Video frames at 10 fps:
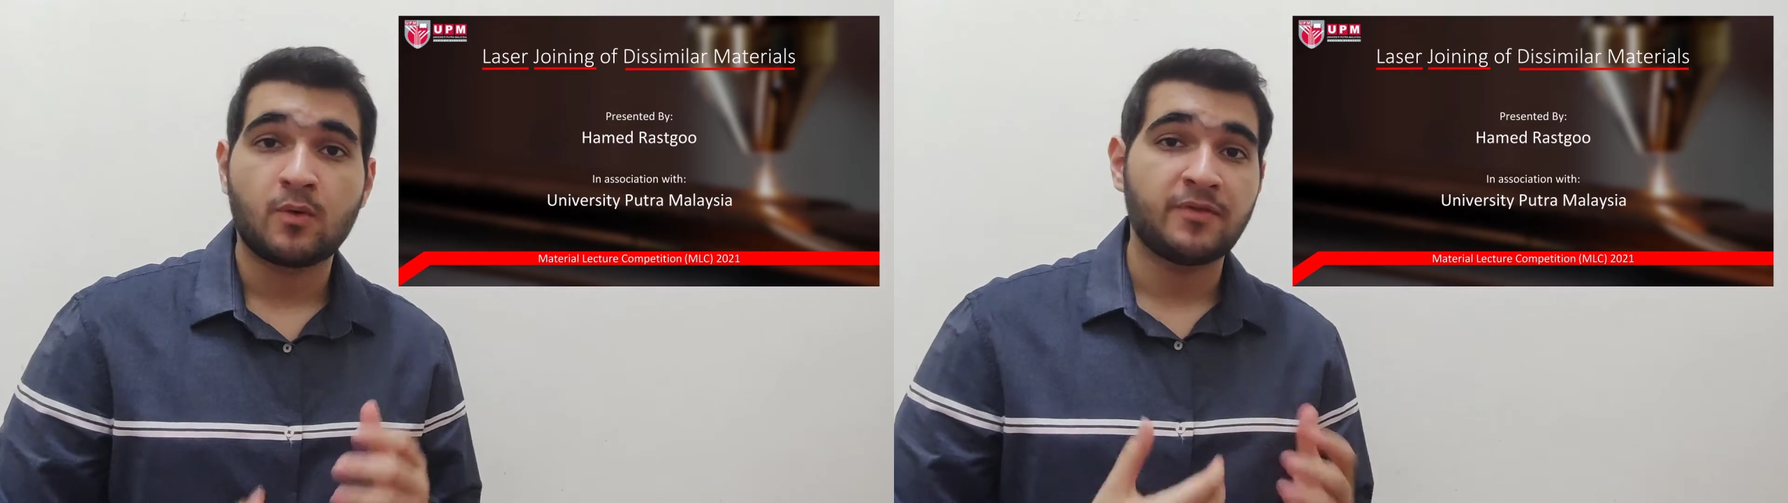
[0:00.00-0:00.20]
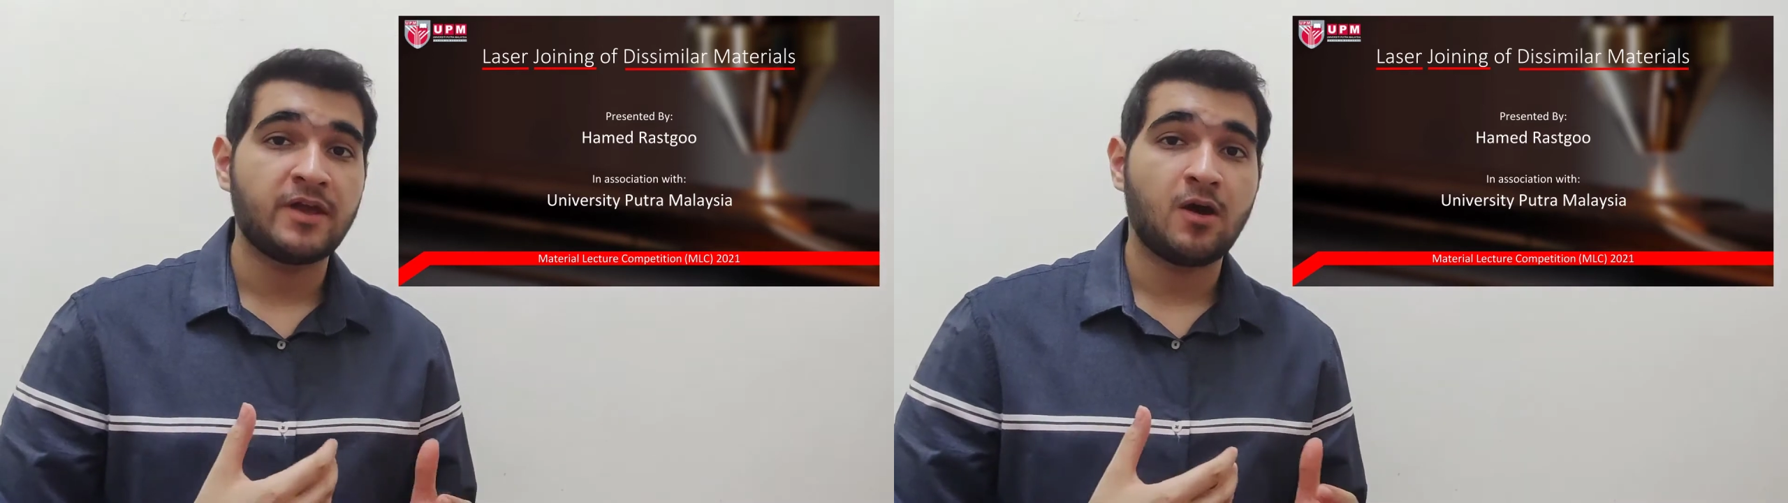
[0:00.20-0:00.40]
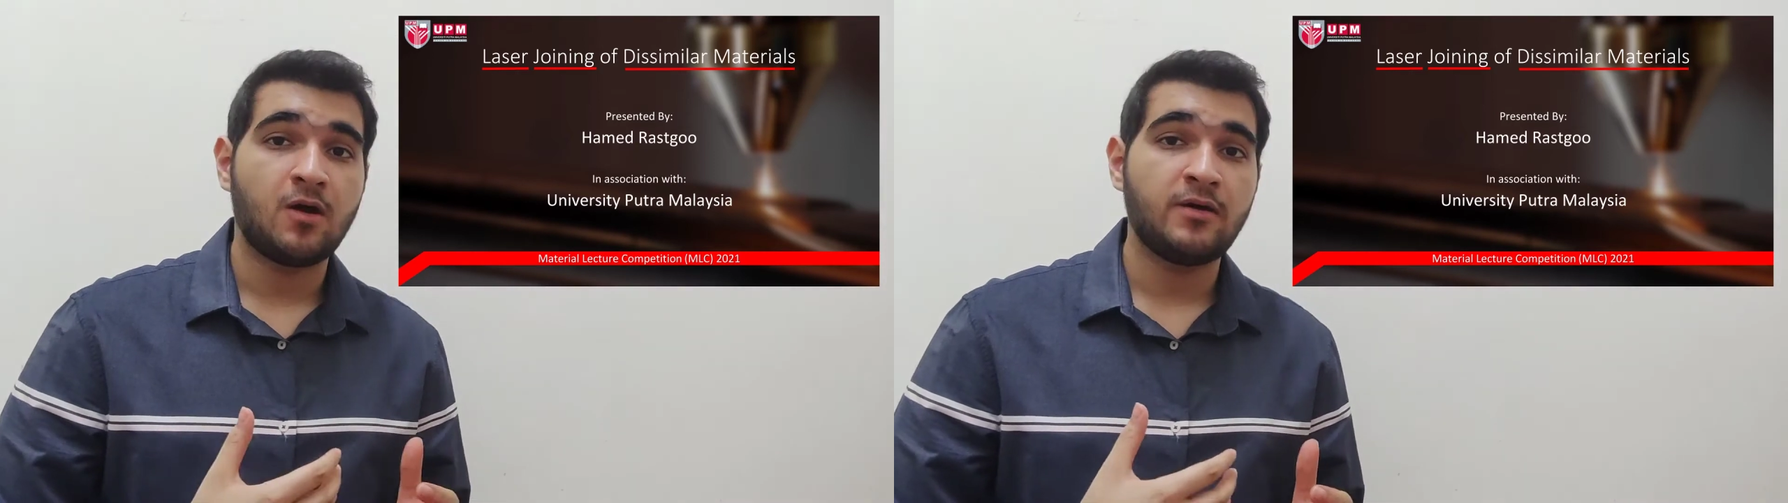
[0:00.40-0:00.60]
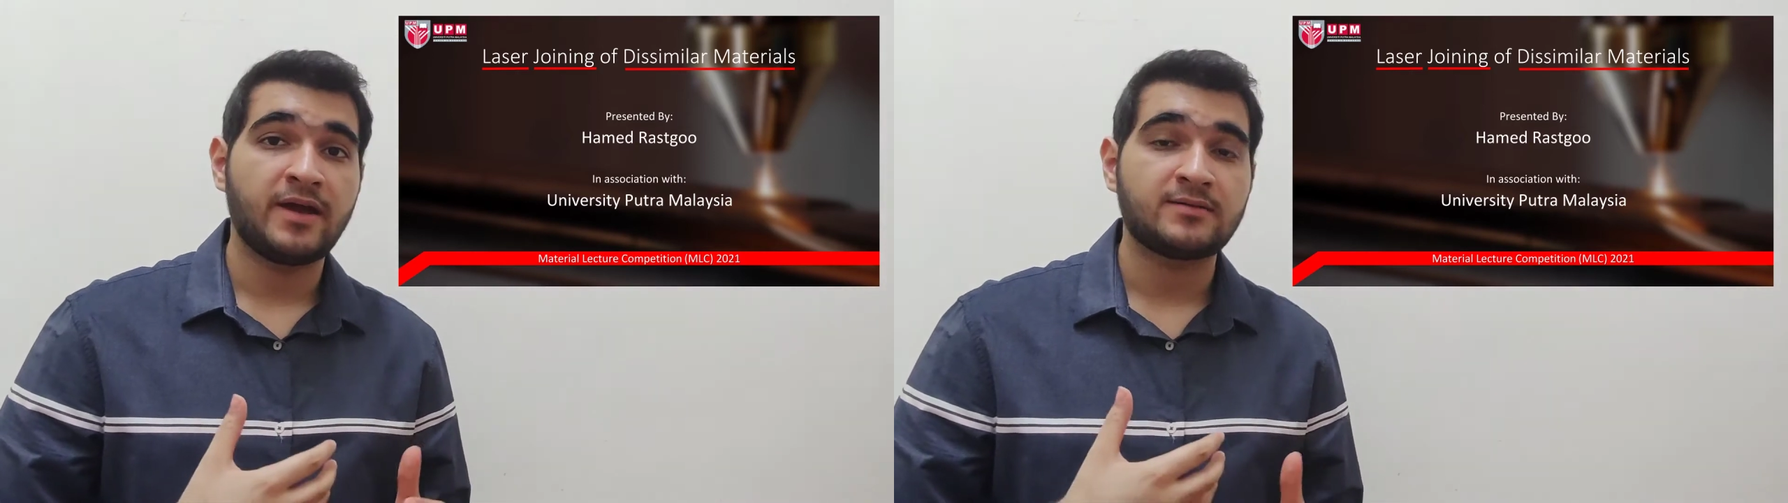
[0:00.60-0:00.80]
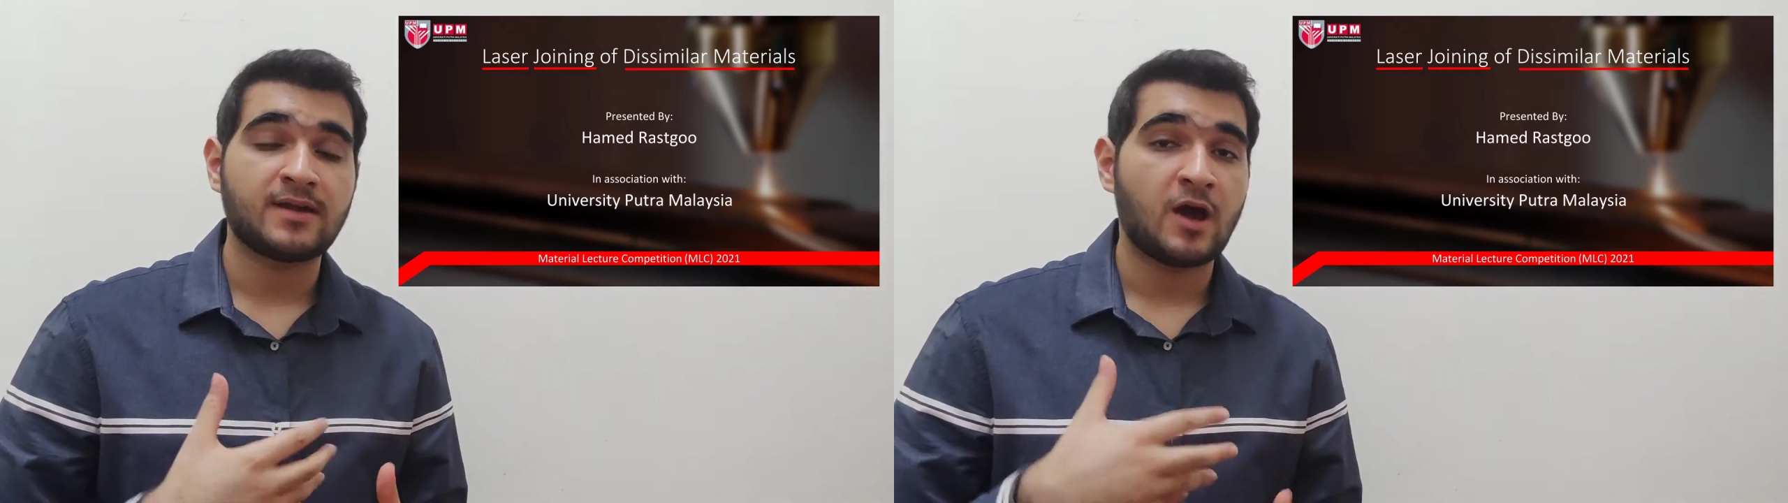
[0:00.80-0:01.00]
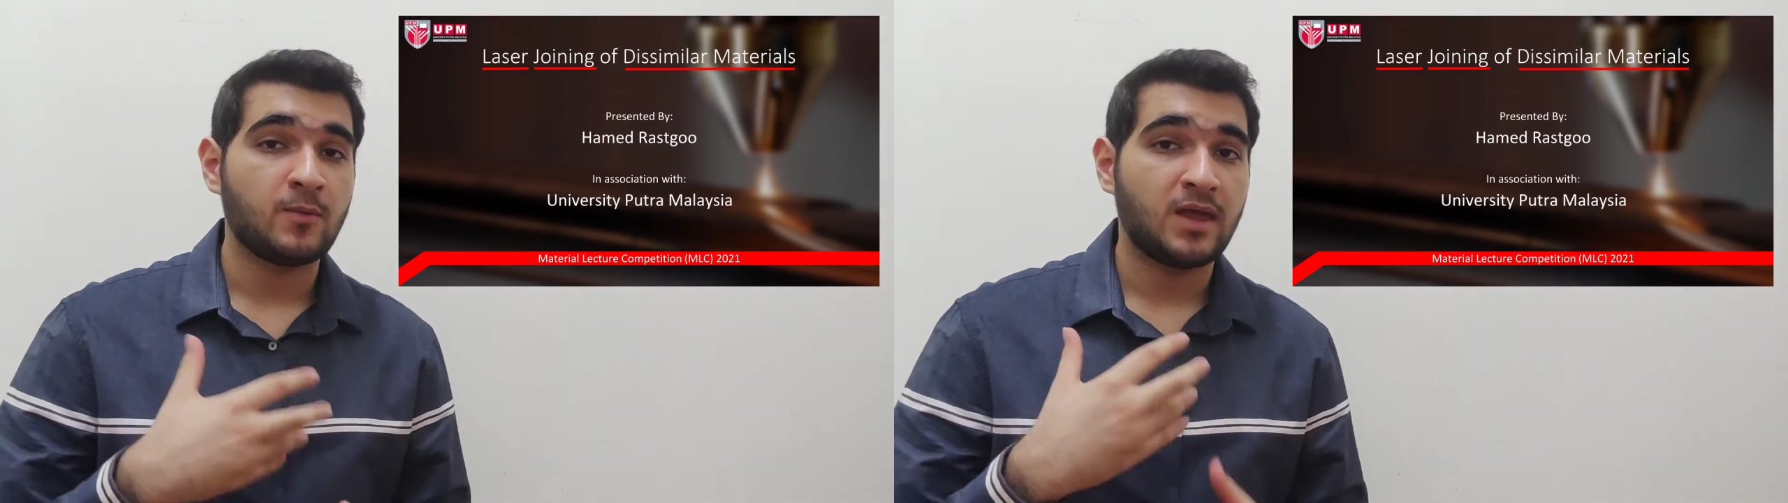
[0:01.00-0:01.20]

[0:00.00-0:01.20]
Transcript: what they are and how